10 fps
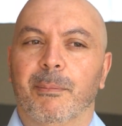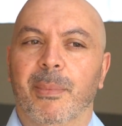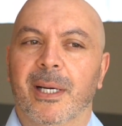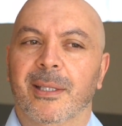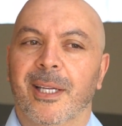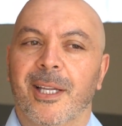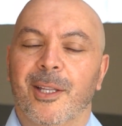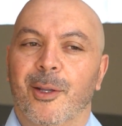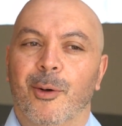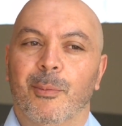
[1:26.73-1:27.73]
But they
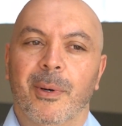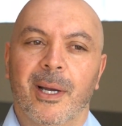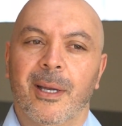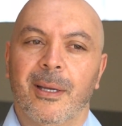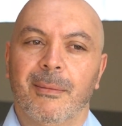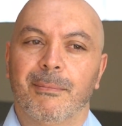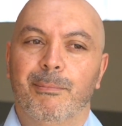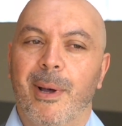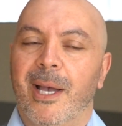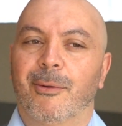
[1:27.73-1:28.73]
didn't know my
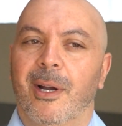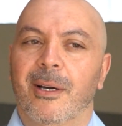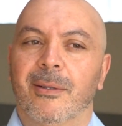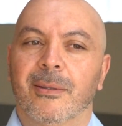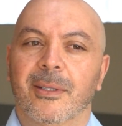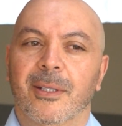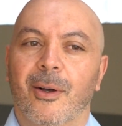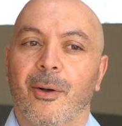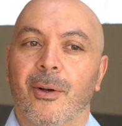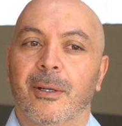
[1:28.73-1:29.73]
background
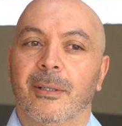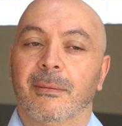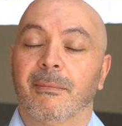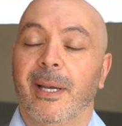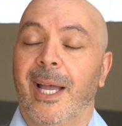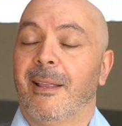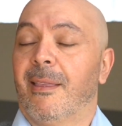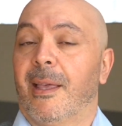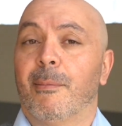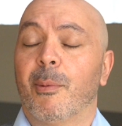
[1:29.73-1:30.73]
or
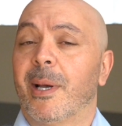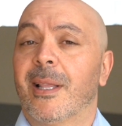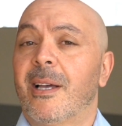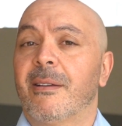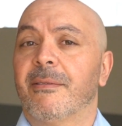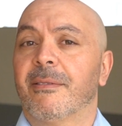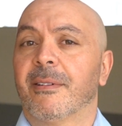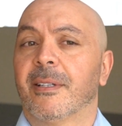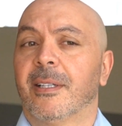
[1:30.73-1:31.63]
anything about my life.